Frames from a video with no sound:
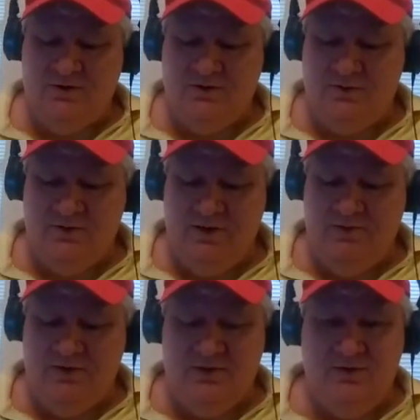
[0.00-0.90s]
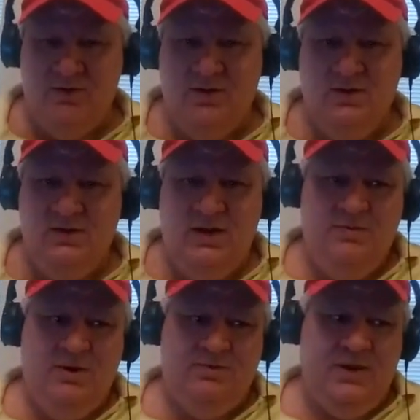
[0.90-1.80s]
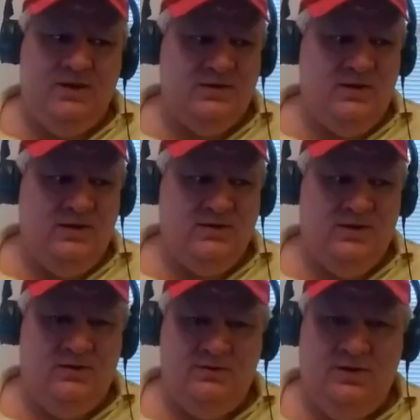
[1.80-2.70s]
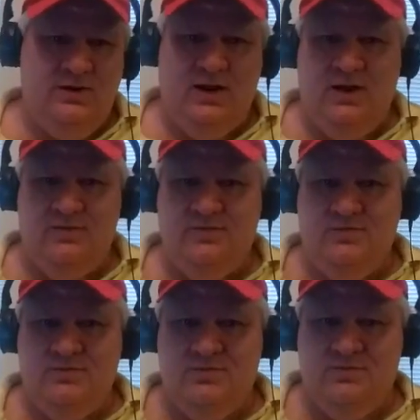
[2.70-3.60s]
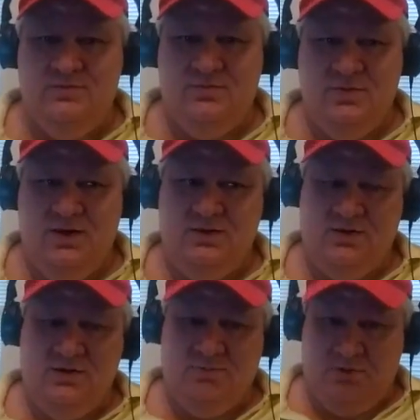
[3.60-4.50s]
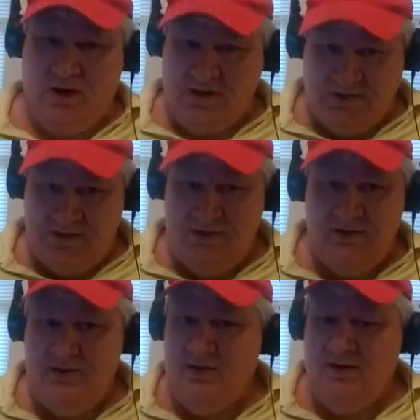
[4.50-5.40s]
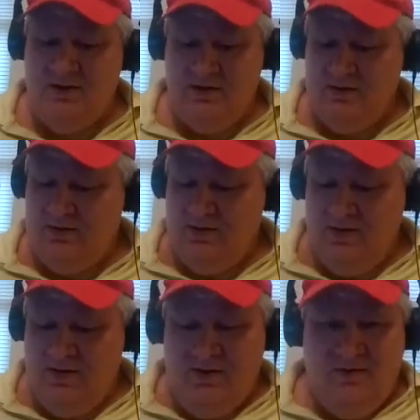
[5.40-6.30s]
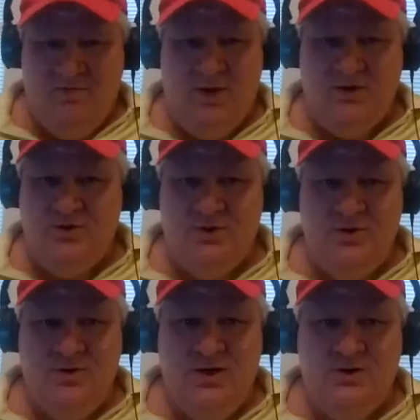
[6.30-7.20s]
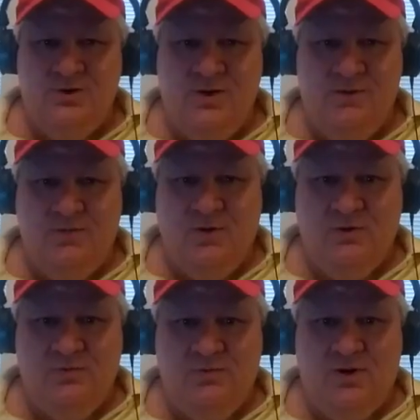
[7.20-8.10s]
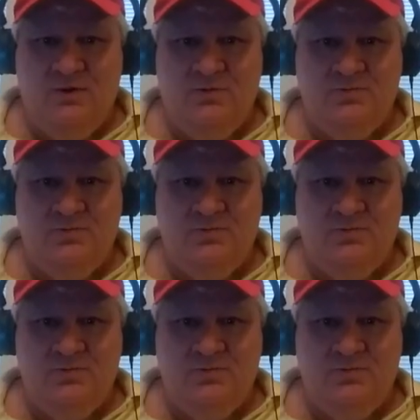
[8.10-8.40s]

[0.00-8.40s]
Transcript: So even if that estate sale doesn't have, is pricey, make sure you get your info in front of them.